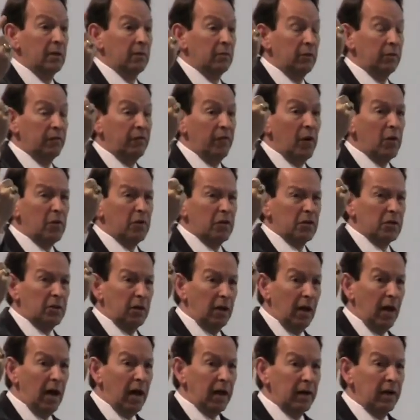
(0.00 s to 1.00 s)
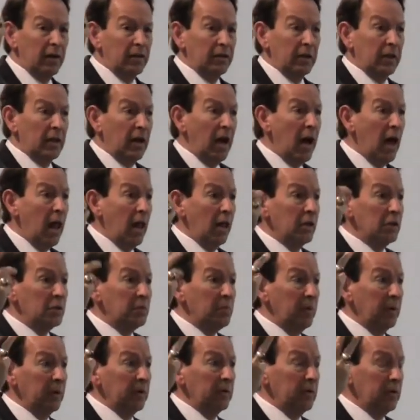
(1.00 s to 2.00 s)
We focus a lot on the knowledge,
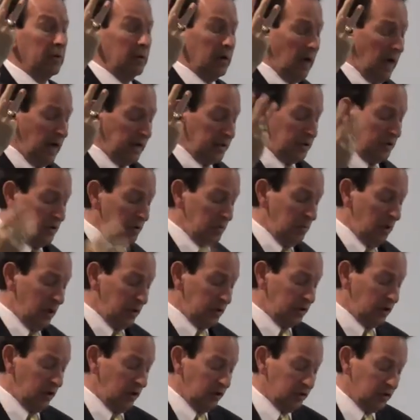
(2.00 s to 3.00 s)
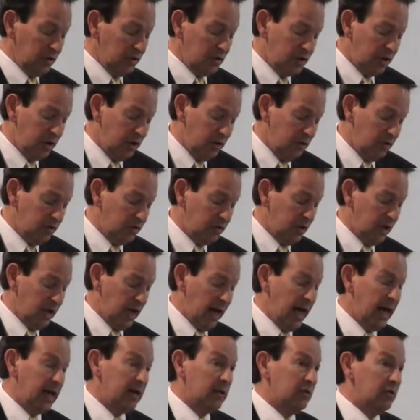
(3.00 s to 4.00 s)
but not so much on the skills and
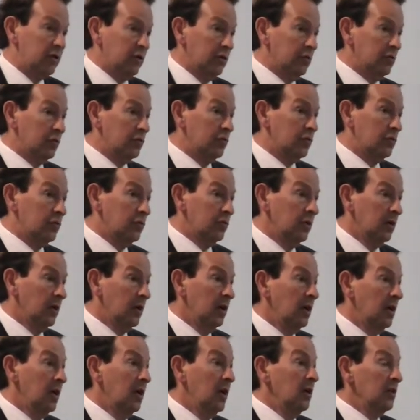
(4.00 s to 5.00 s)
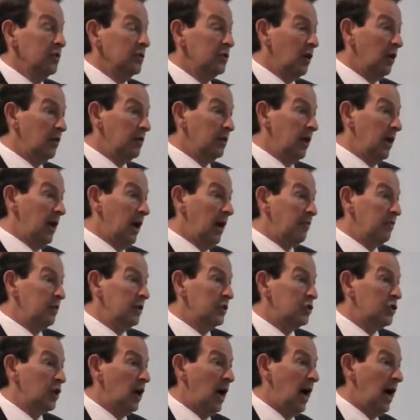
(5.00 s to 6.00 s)
attitudes, so that
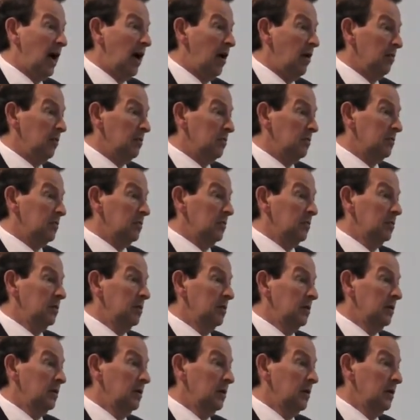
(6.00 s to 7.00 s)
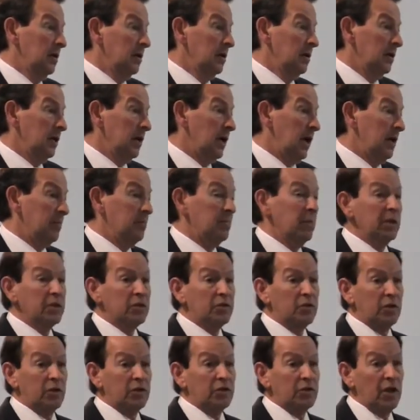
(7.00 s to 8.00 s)
every child can be
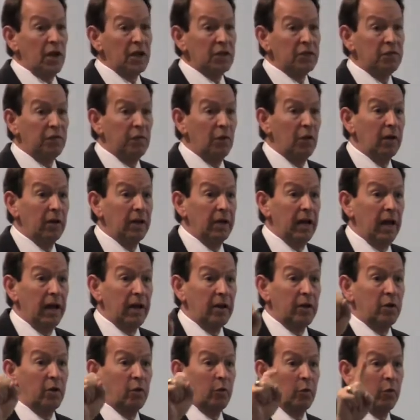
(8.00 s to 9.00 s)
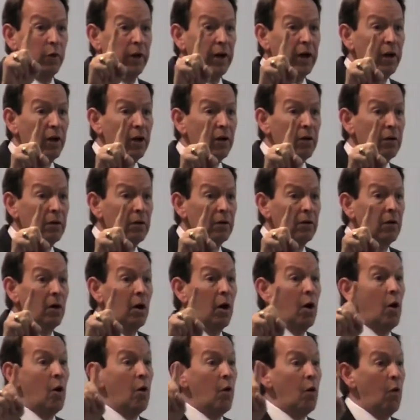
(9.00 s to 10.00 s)
successful in a career
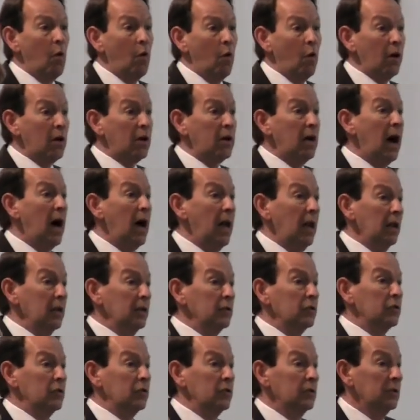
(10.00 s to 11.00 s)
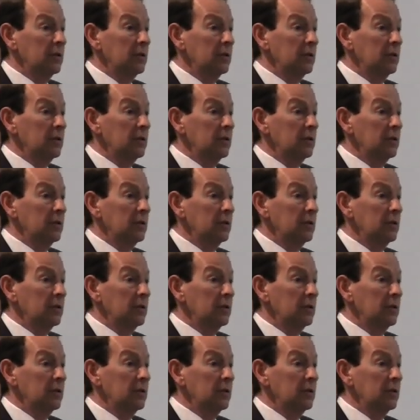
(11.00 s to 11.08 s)
or college,